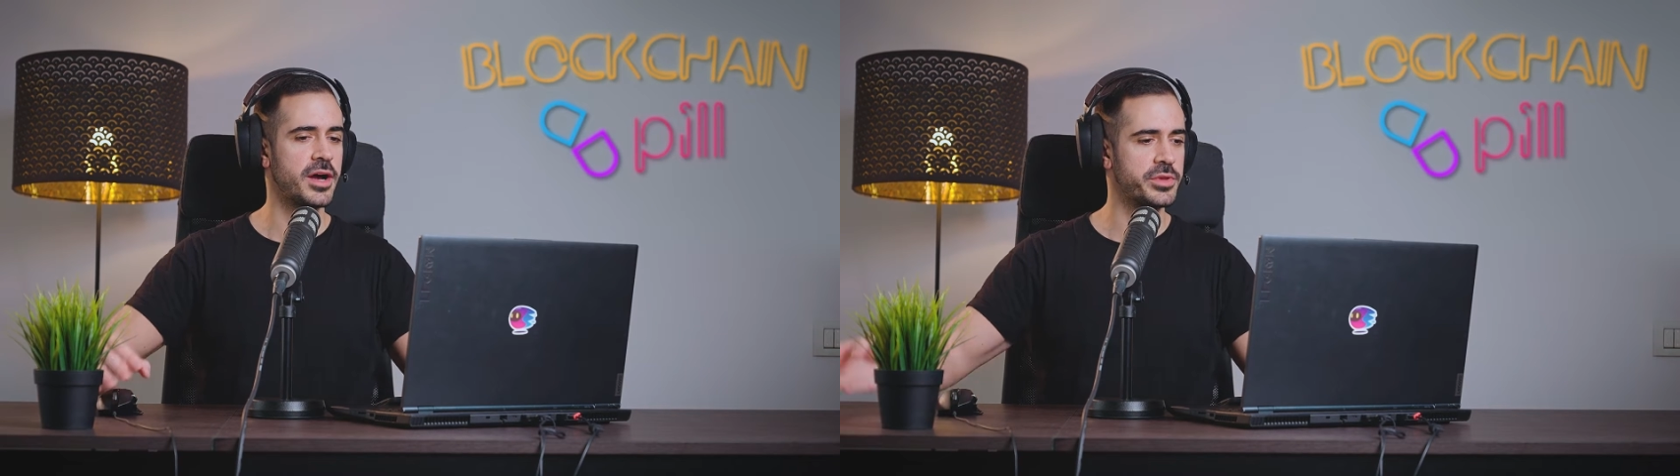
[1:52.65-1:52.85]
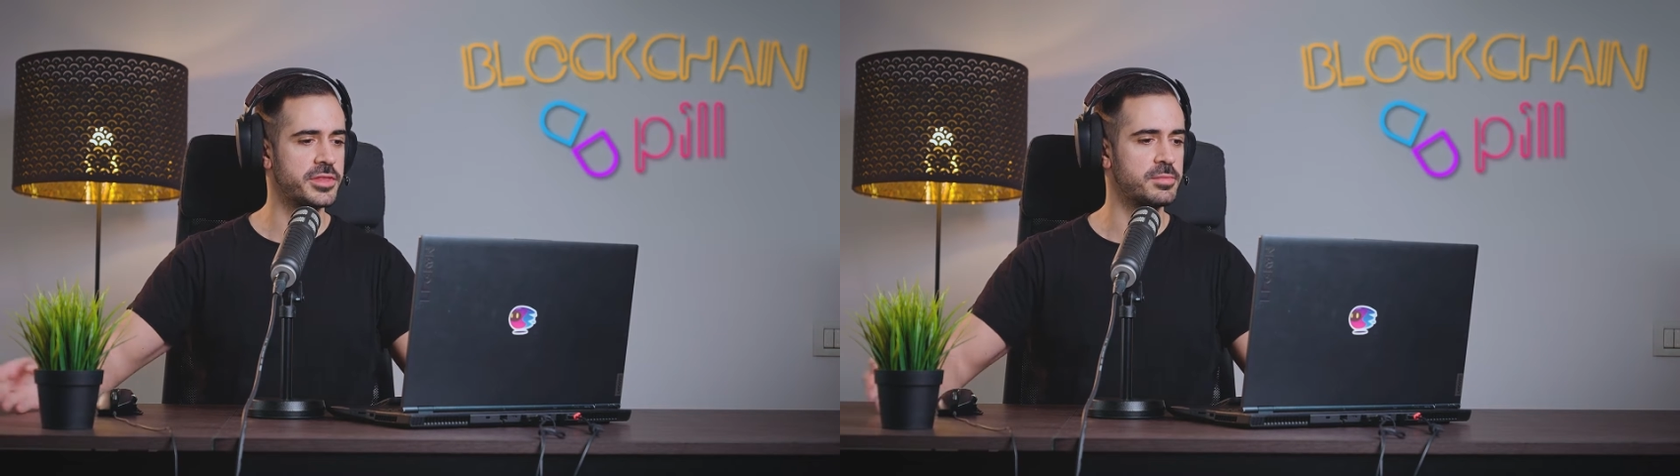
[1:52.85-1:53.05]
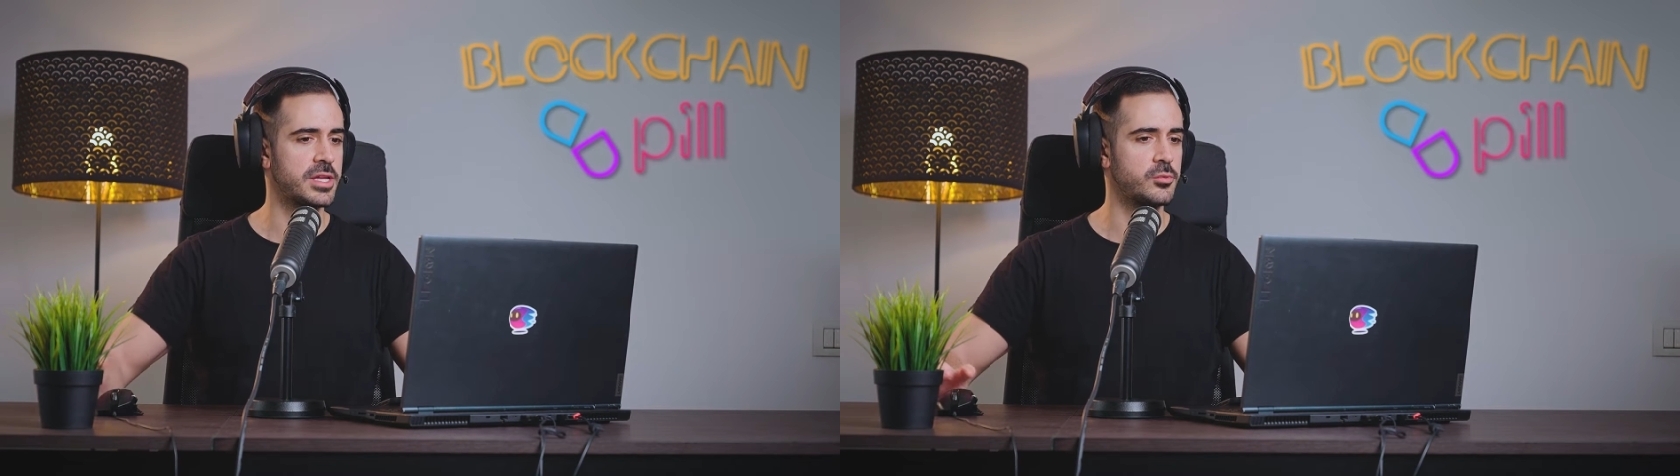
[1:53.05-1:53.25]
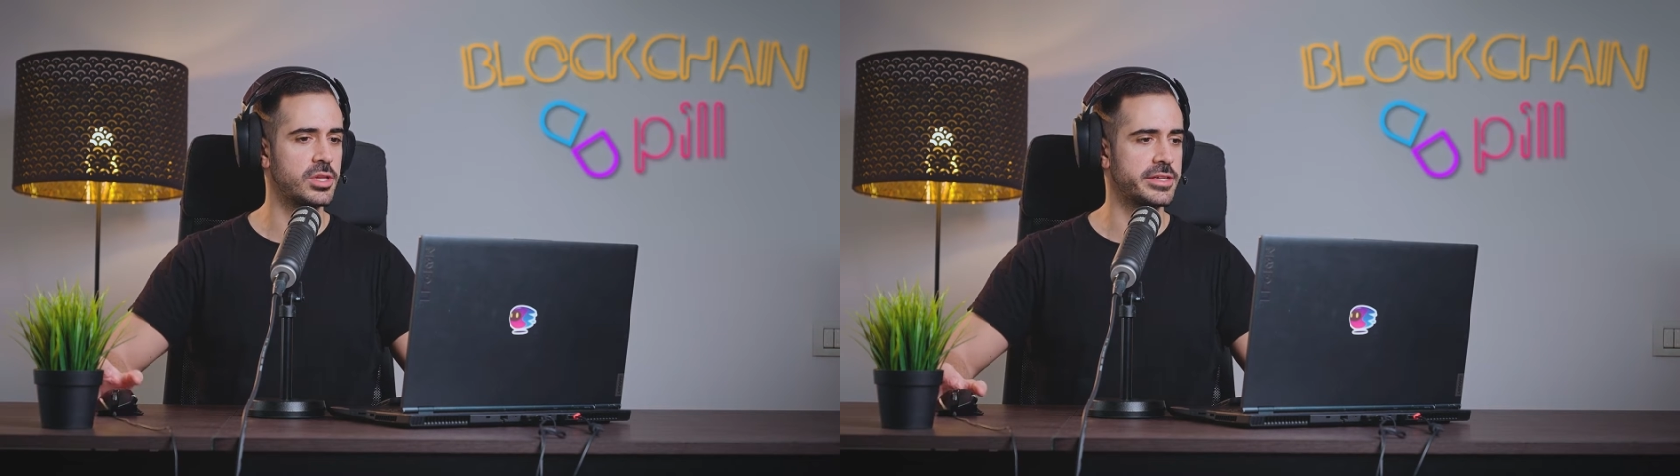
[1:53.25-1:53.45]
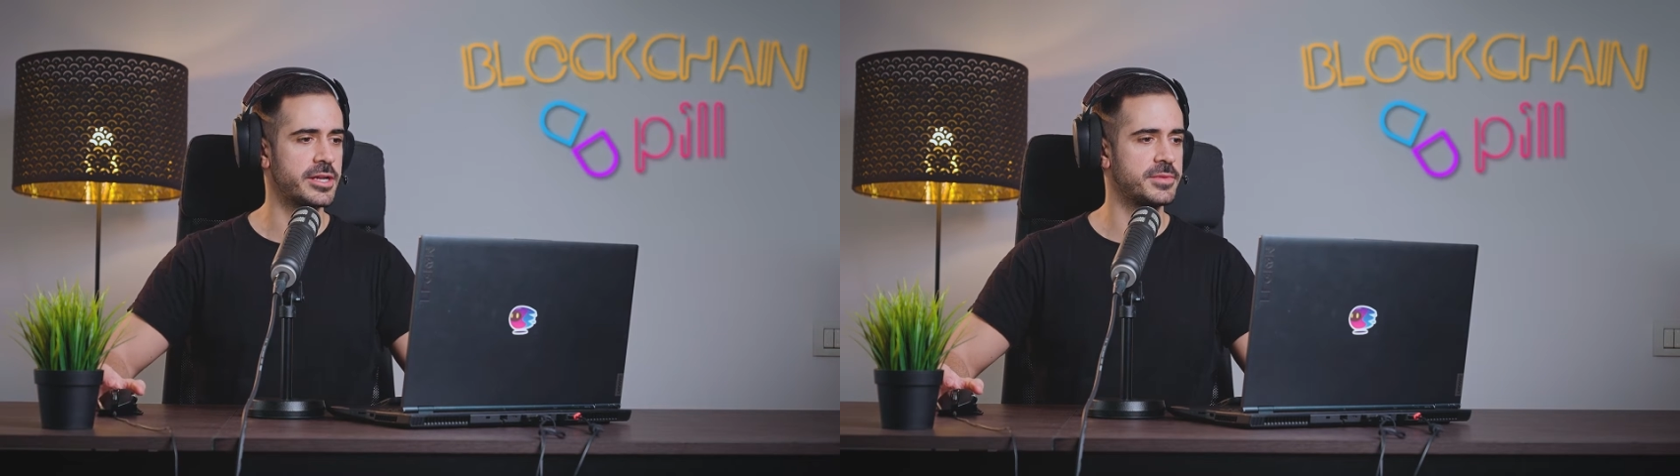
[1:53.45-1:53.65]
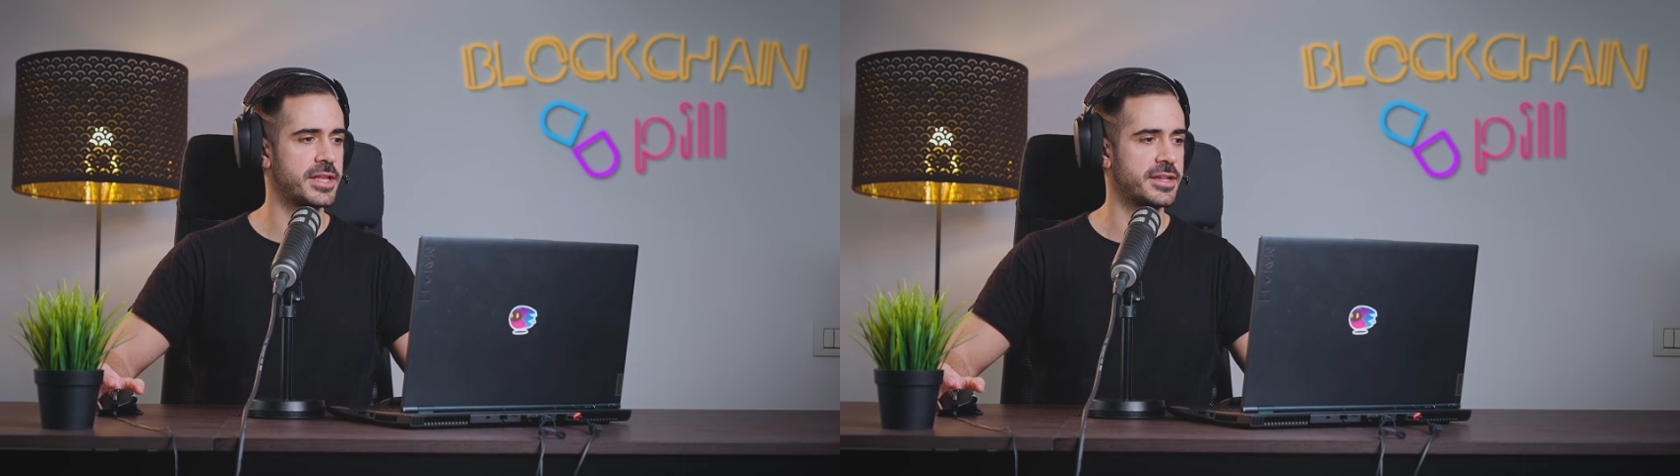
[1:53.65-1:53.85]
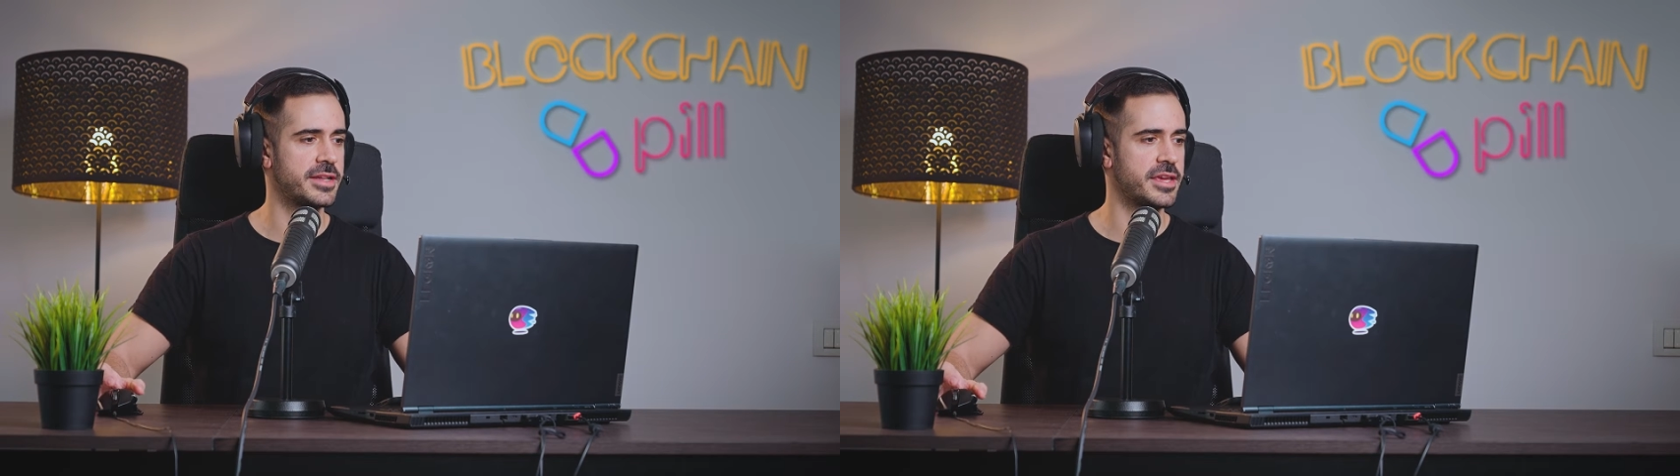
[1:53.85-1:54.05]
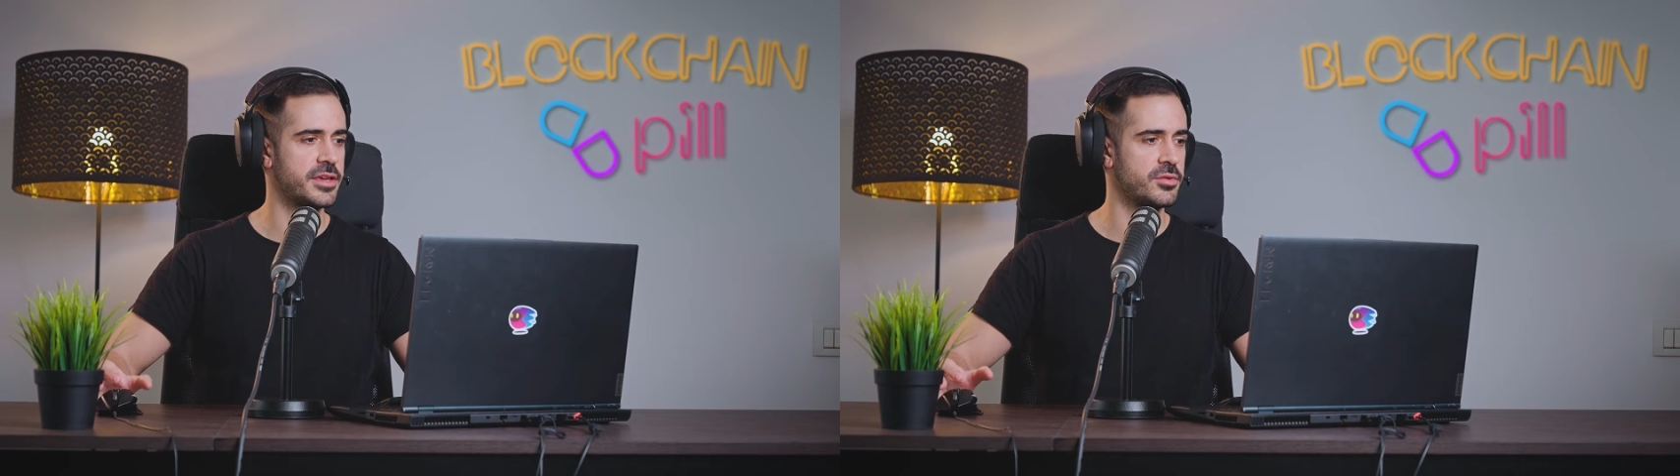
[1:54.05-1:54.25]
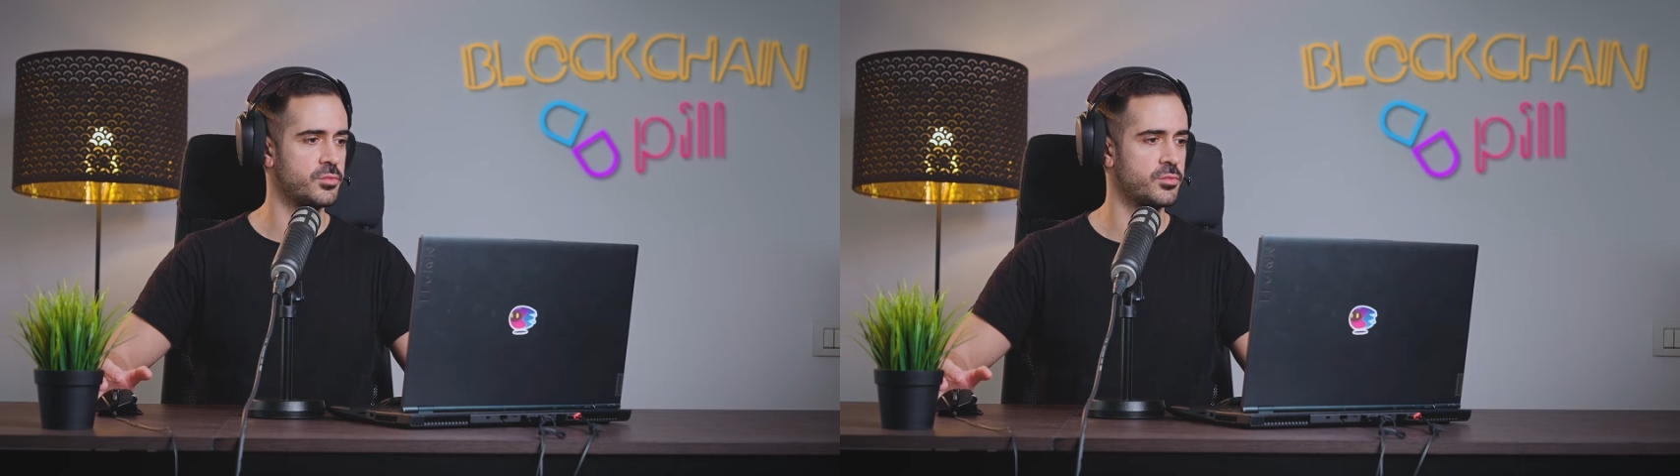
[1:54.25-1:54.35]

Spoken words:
with the Plug Wallet app that they